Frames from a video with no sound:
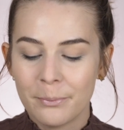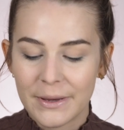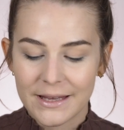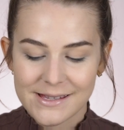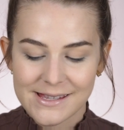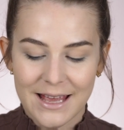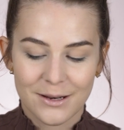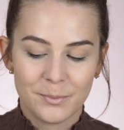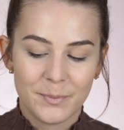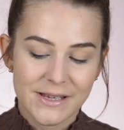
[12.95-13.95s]
bits
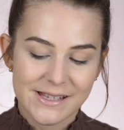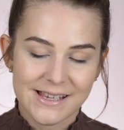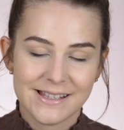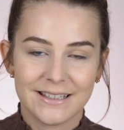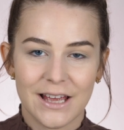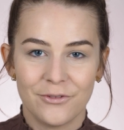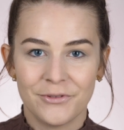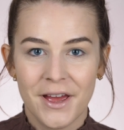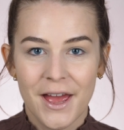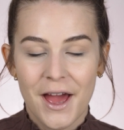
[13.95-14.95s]
and pieces that I've